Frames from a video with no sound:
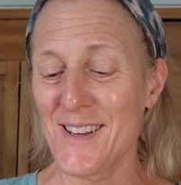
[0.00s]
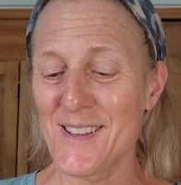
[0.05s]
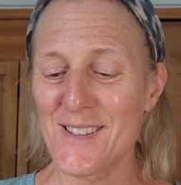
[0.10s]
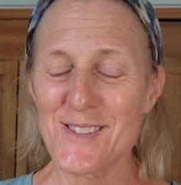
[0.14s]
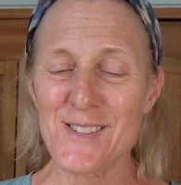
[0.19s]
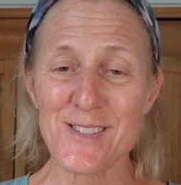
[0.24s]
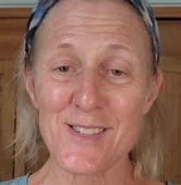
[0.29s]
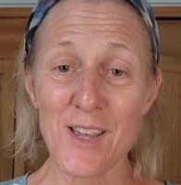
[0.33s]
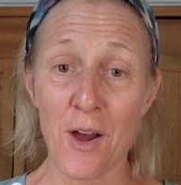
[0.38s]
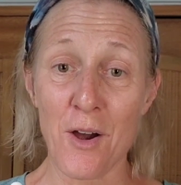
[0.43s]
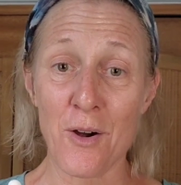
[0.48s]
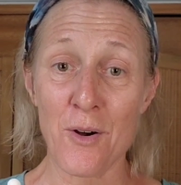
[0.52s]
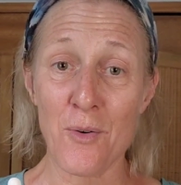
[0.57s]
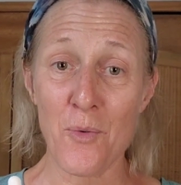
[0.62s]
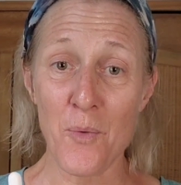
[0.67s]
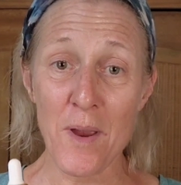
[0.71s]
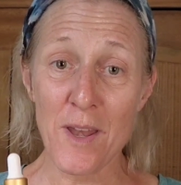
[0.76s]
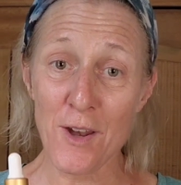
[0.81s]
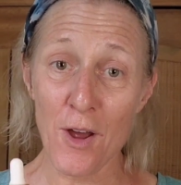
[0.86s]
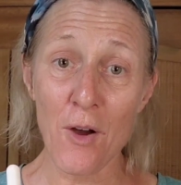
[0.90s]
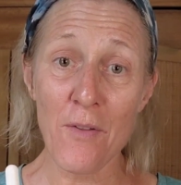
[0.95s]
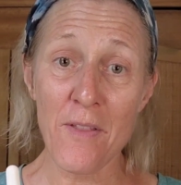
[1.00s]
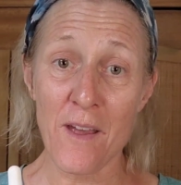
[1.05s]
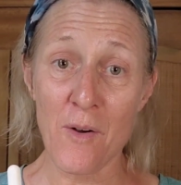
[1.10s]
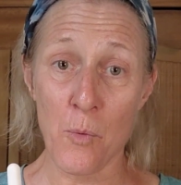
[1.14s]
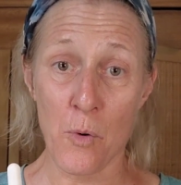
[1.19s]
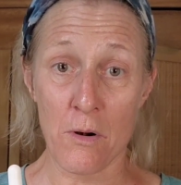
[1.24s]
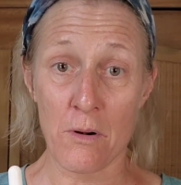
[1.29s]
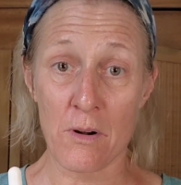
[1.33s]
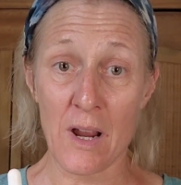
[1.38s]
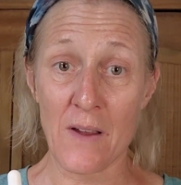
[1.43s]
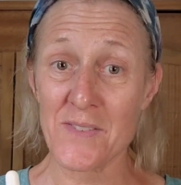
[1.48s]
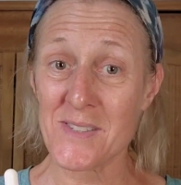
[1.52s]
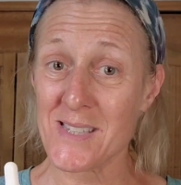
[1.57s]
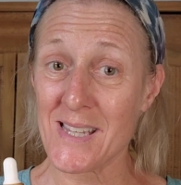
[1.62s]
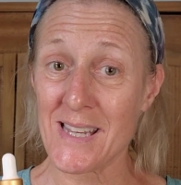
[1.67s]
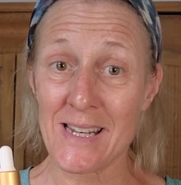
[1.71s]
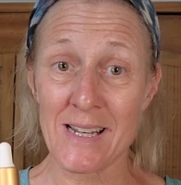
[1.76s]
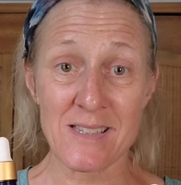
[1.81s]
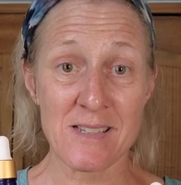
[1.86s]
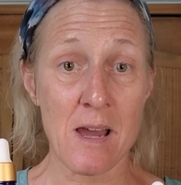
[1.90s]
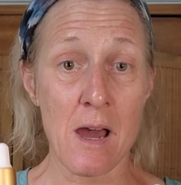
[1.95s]
So we know they work. I've
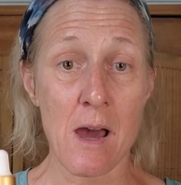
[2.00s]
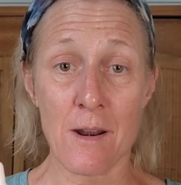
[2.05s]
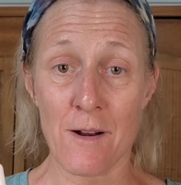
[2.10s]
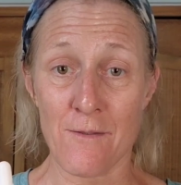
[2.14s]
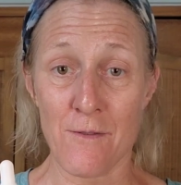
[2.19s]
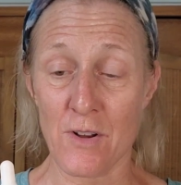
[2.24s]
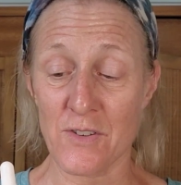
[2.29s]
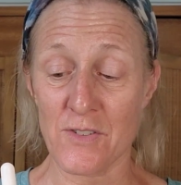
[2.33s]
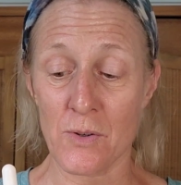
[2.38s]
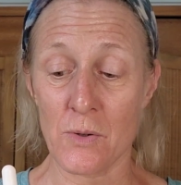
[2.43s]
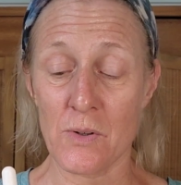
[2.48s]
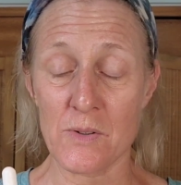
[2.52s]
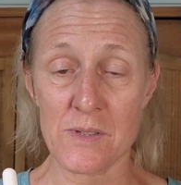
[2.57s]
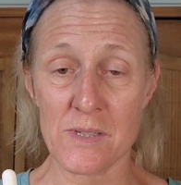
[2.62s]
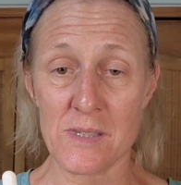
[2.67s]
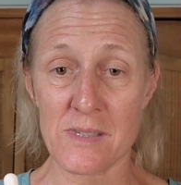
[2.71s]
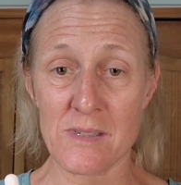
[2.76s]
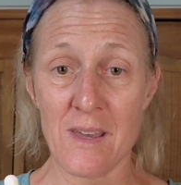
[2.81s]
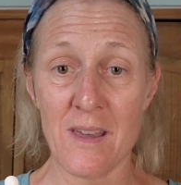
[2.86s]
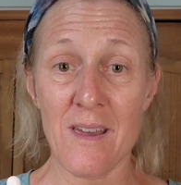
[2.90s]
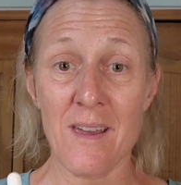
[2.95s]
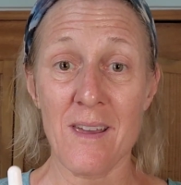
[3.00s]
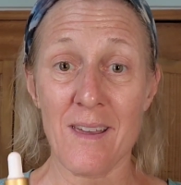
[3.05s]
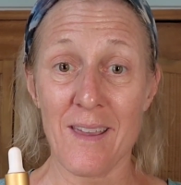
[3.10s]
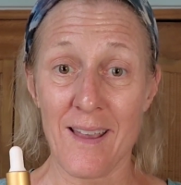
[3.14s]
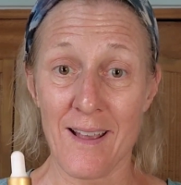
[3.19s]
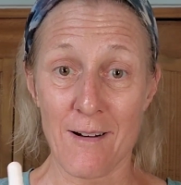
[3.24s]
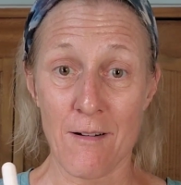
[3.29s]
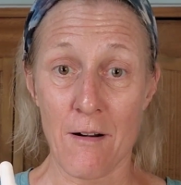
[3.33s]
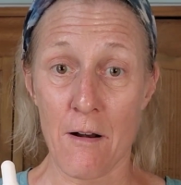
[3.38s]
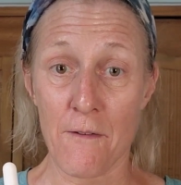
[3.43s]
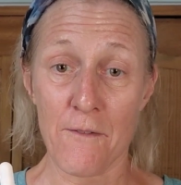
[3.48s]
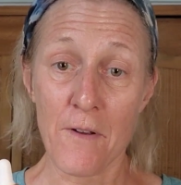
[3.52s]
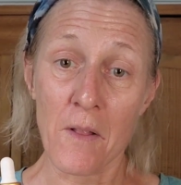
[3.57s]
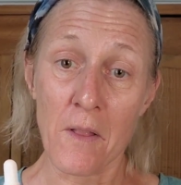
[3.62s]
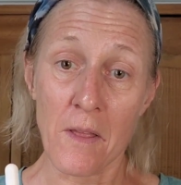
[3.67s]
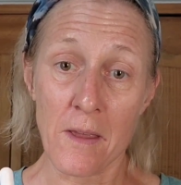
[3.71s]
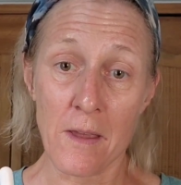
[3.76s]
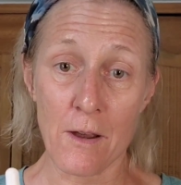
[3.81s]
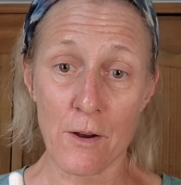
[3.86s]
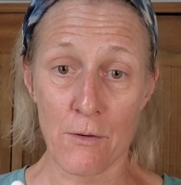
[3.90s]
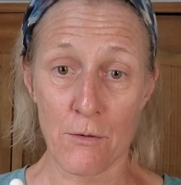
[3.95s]
seen a ton of results in our
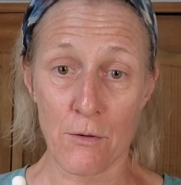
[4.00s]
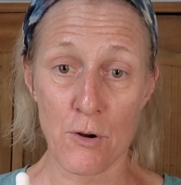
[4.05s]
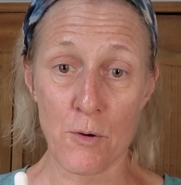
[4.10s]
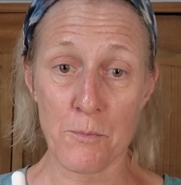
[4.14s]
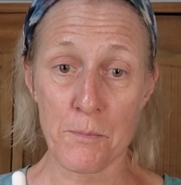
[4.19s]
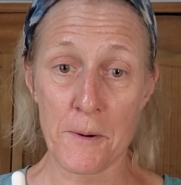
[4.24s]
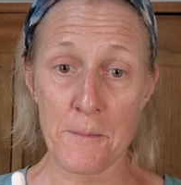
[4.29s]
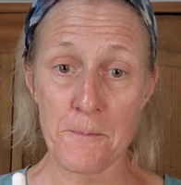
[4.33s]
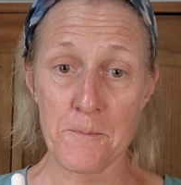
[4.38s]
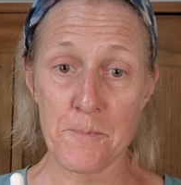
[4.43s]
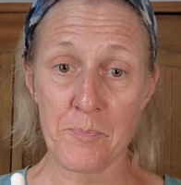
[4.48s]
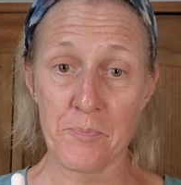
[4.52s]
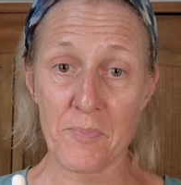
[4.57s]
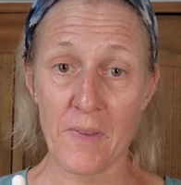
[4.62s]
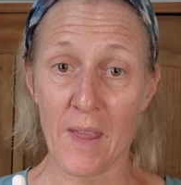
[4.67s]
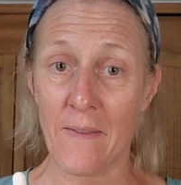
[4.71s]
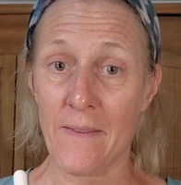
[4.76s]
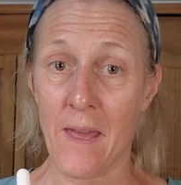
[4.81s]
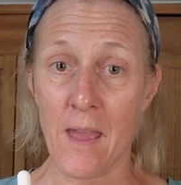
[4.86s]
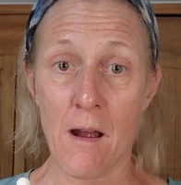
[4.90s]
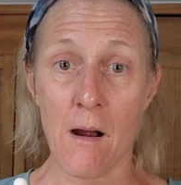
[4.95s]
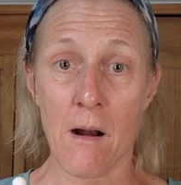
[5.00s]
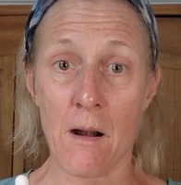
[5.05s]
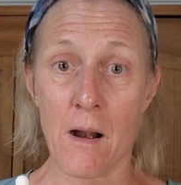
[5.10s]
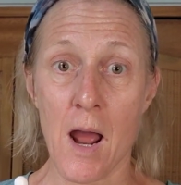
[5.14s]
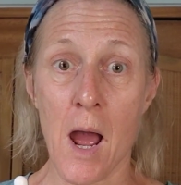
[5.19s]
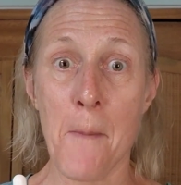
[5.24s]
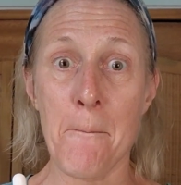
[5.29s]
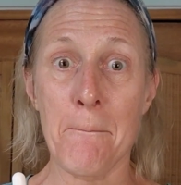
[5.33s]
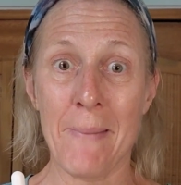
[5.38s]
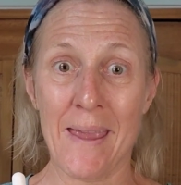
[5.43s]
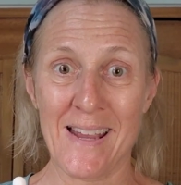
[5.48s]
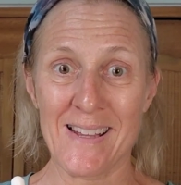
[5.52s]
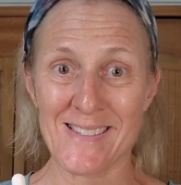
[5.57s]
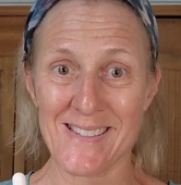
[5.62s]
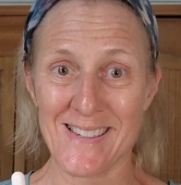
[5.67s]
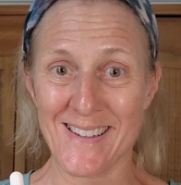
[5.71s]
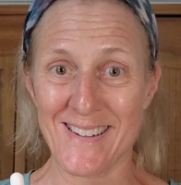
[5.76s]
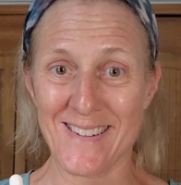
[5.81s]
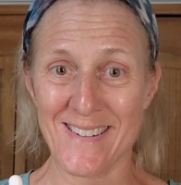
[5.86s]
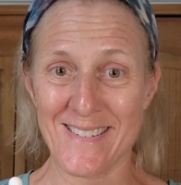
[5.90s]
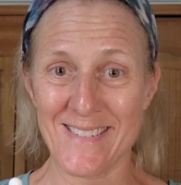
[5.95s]
affiliate group, and they are
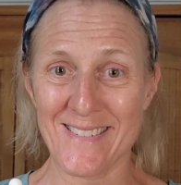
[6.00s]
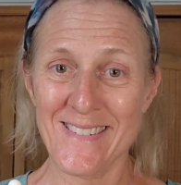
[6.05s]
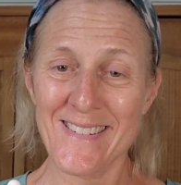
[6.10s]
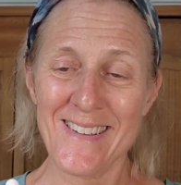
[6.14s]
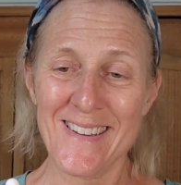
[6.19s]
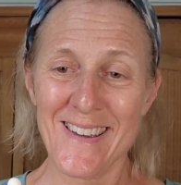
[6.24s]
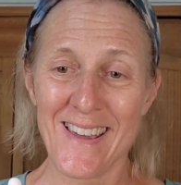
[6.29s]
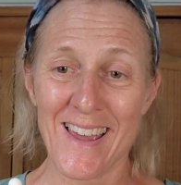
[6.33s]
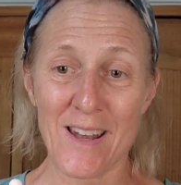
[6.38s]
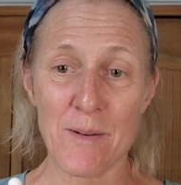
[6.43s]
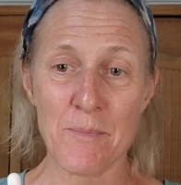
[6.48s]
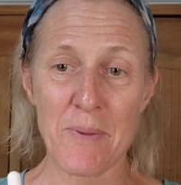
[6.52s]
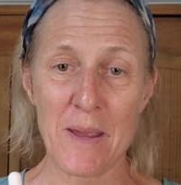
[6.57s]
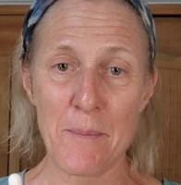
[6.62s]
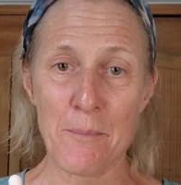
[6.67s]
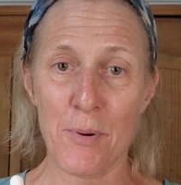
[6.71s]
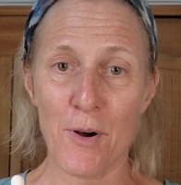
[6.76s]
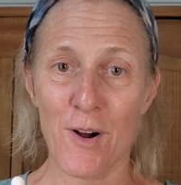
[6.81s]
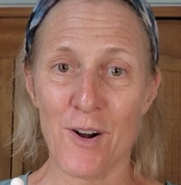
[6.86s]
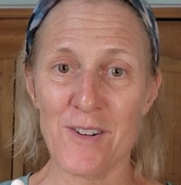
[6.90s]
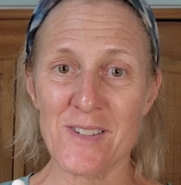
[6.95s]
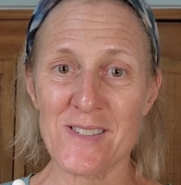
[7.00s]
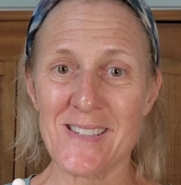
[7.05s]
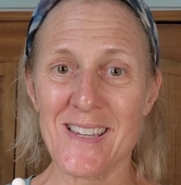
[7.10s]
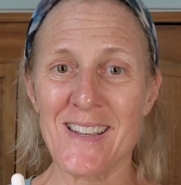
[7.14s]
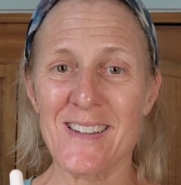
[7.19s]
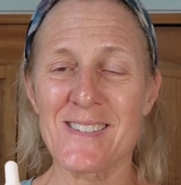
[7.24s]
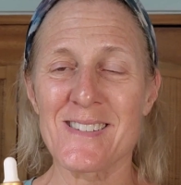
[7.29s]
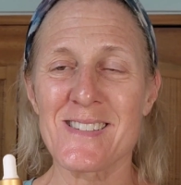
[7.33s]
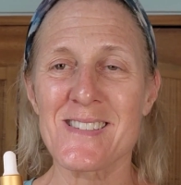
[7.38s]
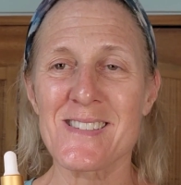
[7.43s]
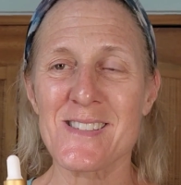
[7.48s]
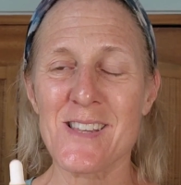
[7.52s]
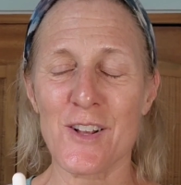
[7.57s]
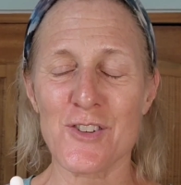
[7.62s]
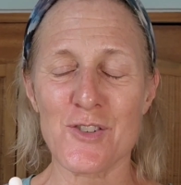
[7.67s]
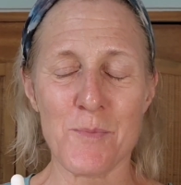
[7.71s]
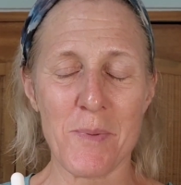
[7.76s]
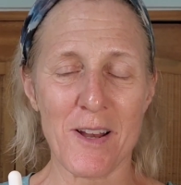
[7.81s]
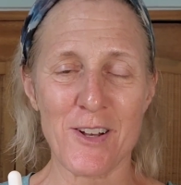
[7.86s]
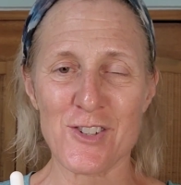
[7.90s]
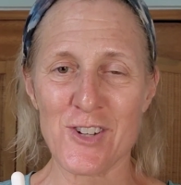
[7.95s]
amazing, and people are seeing
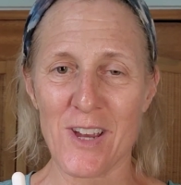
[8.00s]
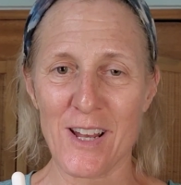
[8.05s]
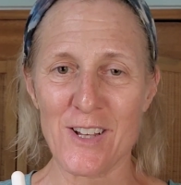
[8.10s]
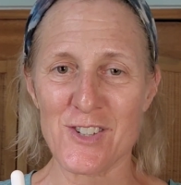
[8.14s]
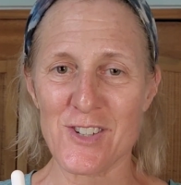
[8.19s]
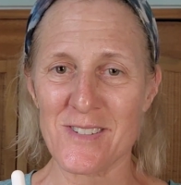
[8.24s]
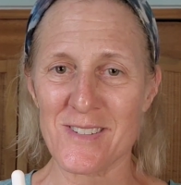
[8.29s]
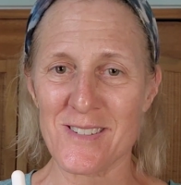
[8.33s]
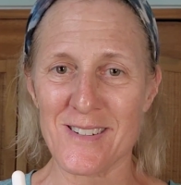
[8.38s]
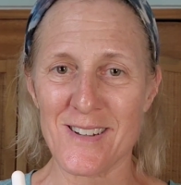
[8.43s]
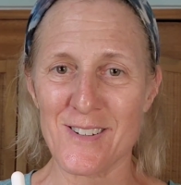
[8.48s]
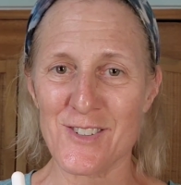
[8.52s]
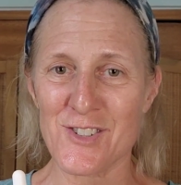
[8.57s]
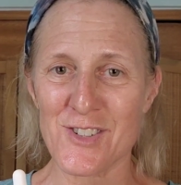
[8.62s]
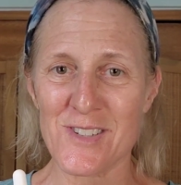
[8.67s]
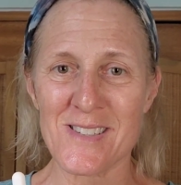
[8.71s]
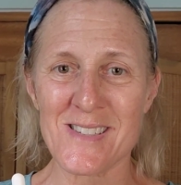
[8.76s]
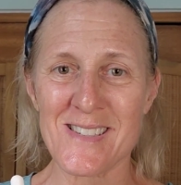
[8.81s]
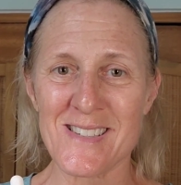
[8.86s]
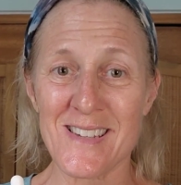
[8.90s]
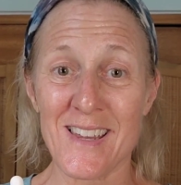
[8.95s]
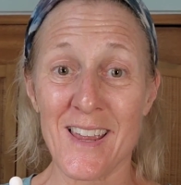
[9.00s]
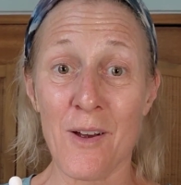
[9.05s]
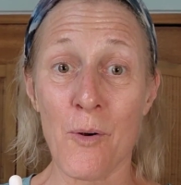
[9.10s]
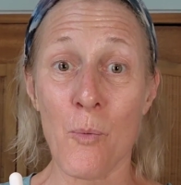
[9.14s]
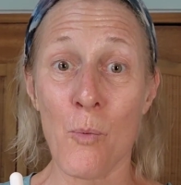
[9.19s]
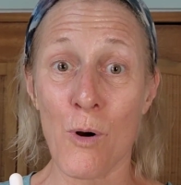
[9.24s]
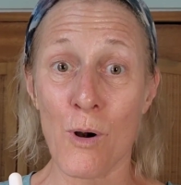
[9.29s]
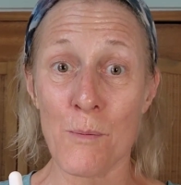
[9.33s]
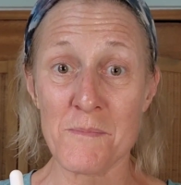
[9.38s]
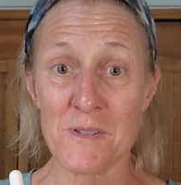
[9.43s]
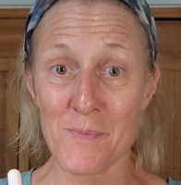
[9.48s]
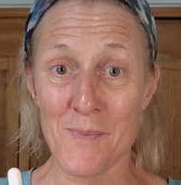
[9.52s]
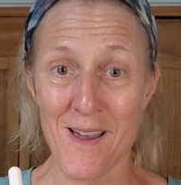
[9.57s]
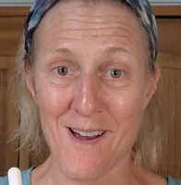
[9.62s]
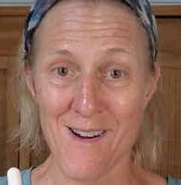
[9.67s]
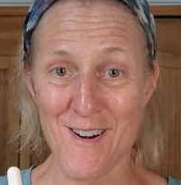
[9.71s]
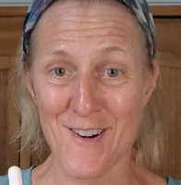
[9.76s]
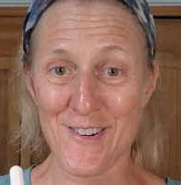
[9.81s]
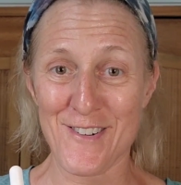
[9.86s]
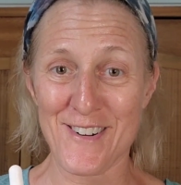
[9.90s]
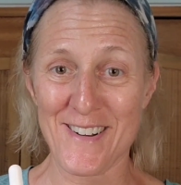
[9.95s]
such big changes, and it warms my
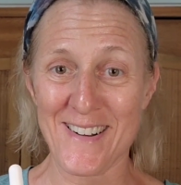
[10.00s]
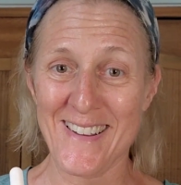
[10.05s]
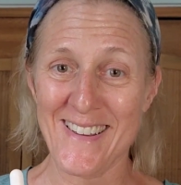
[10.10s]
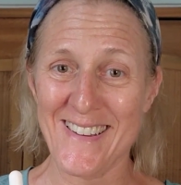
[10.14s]
heart.